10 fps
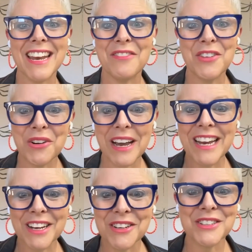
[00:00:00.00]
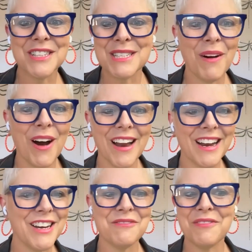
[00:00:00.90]
you're in a good spot
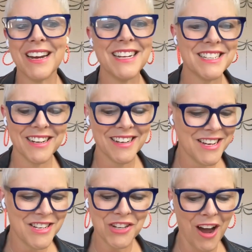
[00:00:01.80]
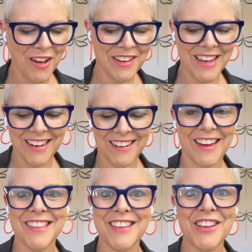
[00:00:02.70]
and you're ready to dive in,
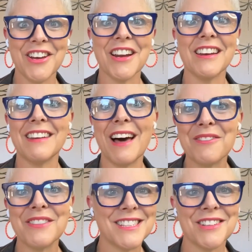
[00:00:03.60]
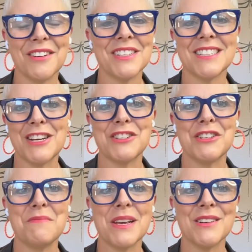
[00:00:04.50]
I think you're going to love this
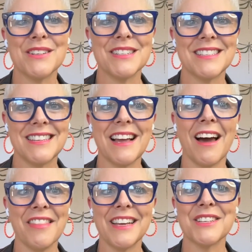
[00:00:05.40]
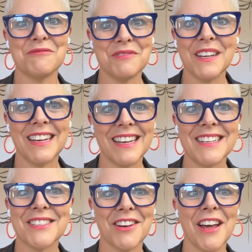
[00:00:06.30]
conversation, because I think it's really
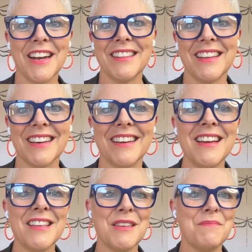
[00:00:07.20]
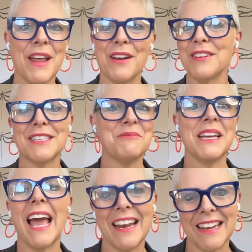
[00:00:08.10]
exciting, the benefits that we
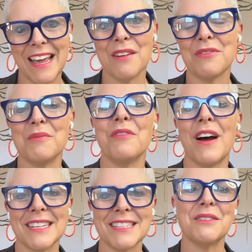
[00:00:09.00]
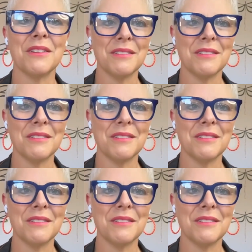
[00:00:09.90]
can get from fasting,